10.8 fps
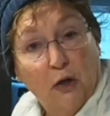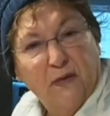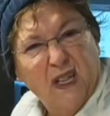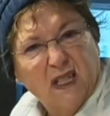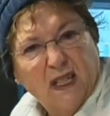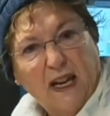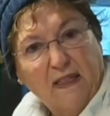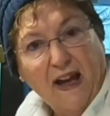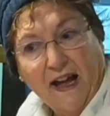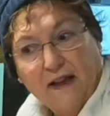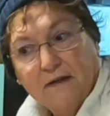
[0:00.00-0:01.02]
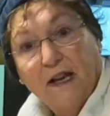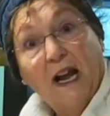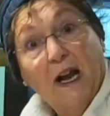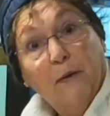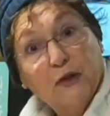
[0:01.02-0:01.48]
things like that, that
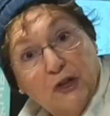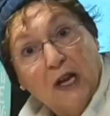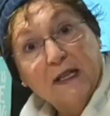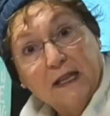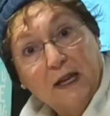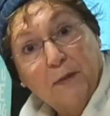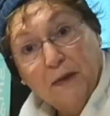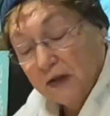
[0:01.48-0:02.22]
I will just keep in